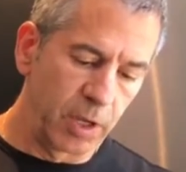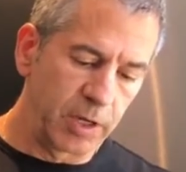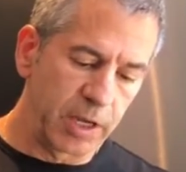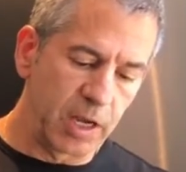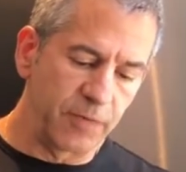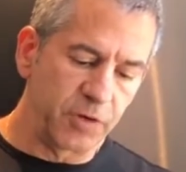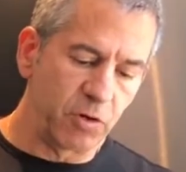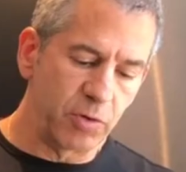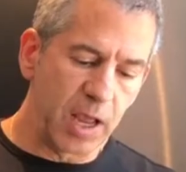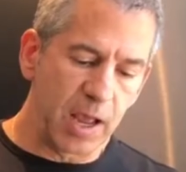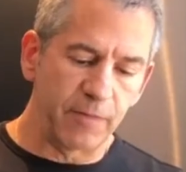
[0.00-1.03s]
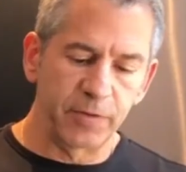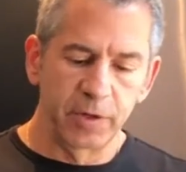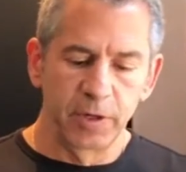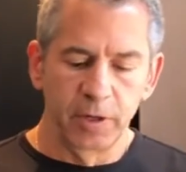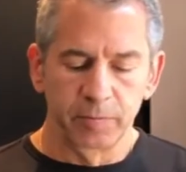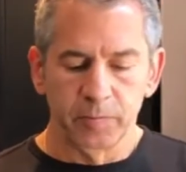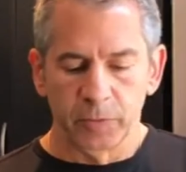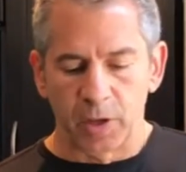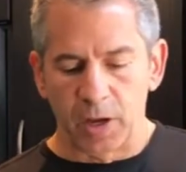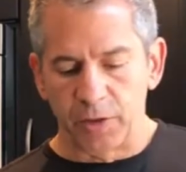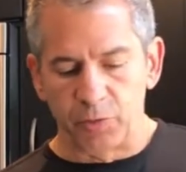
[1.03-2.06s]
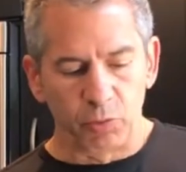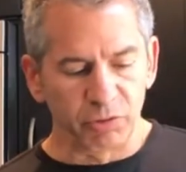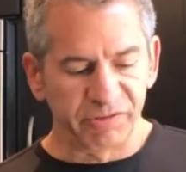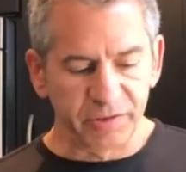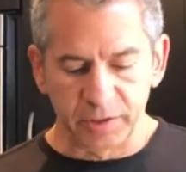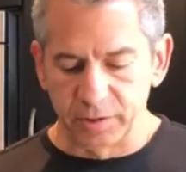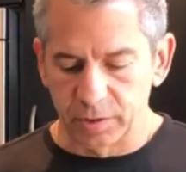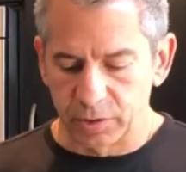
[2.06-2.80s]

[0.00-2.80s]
And again, if you don't have the roasted